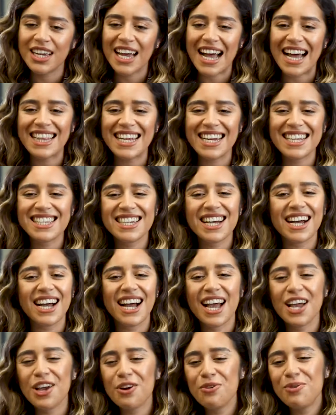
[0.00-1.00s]
and then
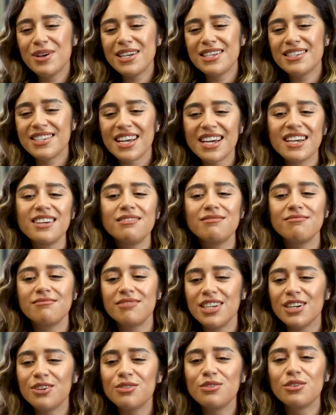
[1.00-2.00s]
I always say,
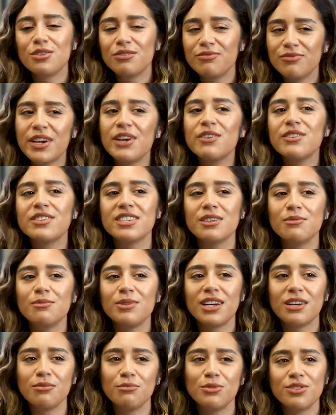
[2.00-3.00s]
they're very
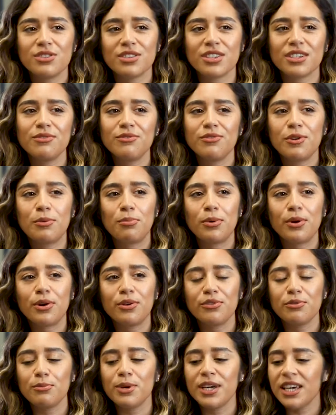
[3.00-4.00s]
similar, music and football
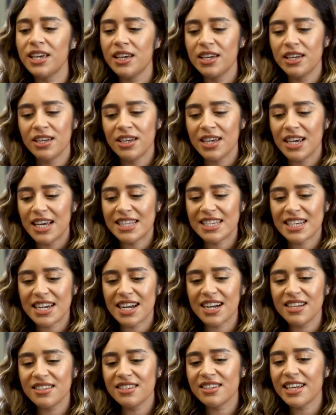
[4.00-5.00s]
for me. It's
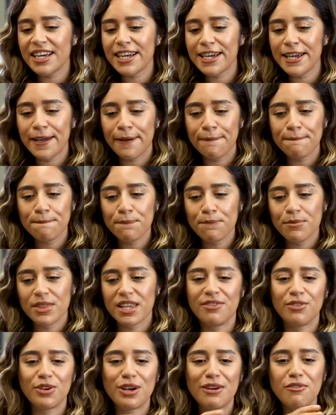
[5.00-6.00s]
kind of like
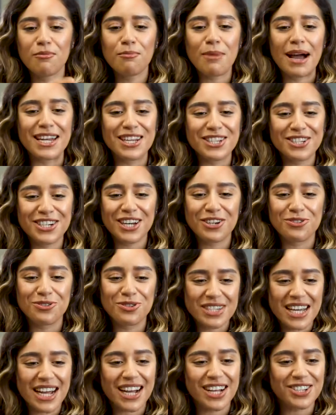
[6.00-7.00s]
if you have a manager who
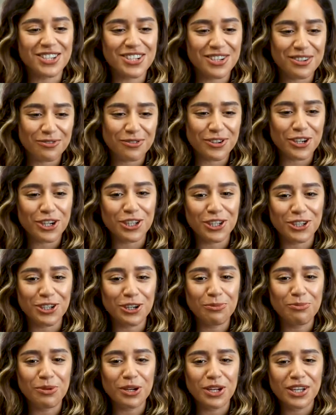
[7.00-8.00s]
signed you for a
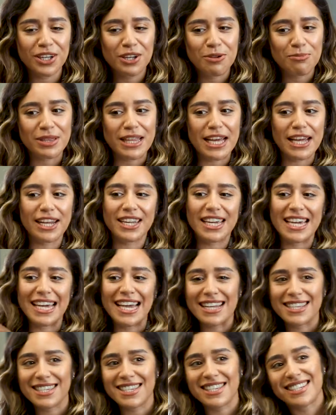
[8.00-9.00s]
club, but then he
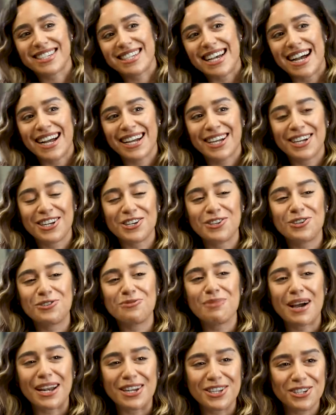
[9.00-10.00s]
gets the sack and a new
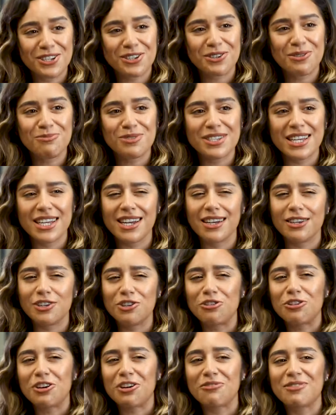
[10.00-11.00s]
manager comes in and
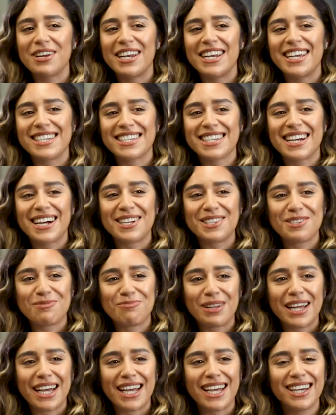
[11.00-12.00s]
you're not really his kind of
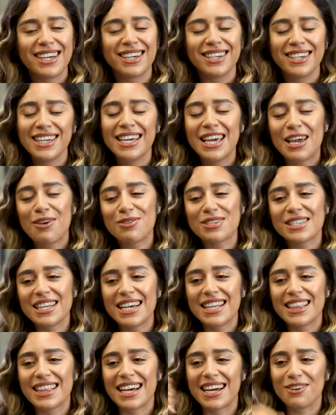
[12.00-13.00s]
player. It was
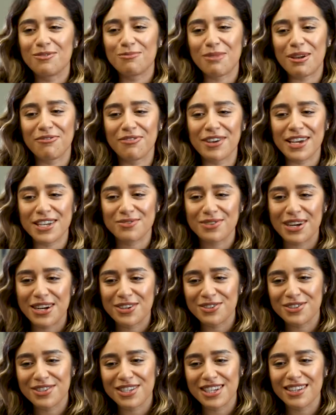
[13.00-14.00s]
like that at my first
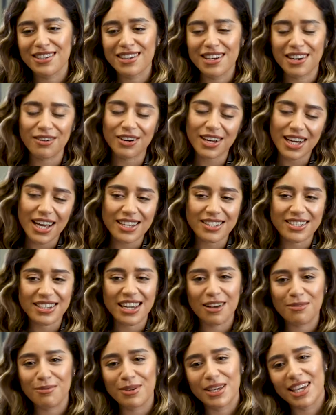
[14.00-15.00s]
record deal. A guy
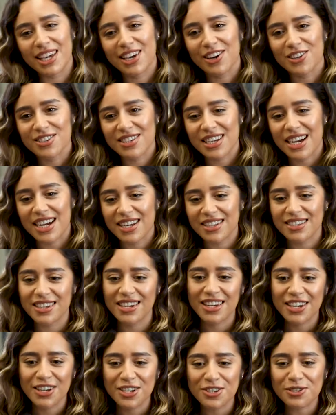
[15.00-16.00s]
signed me, he got sacked,
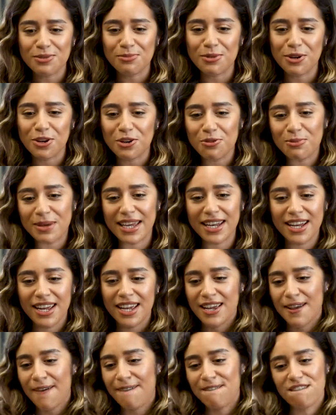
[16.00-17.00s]
someone come in.
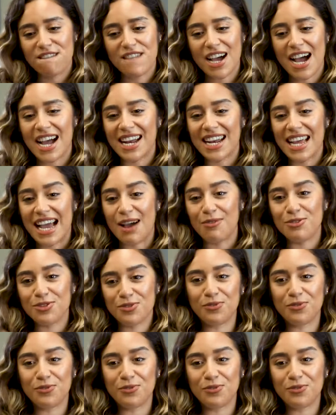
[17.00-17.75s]
And I was